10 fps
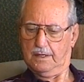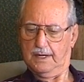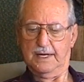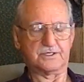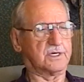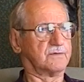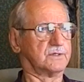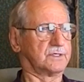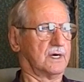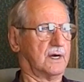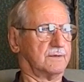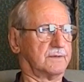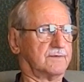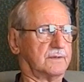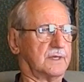uh, I had several jobs.
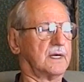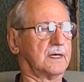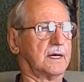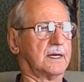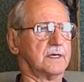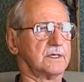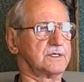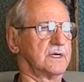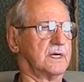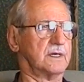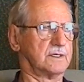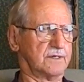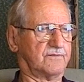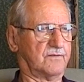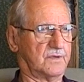Then I got into sales,
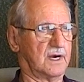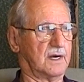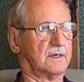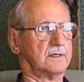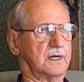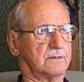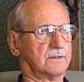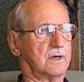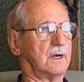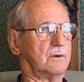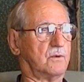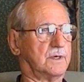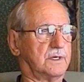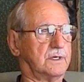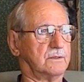and from there, that was all I
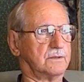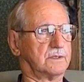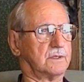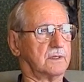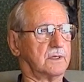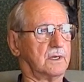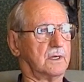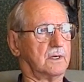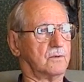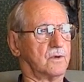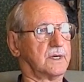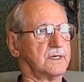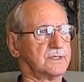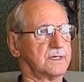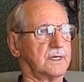wanted to do was work
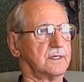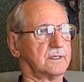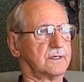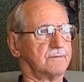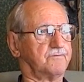in sales.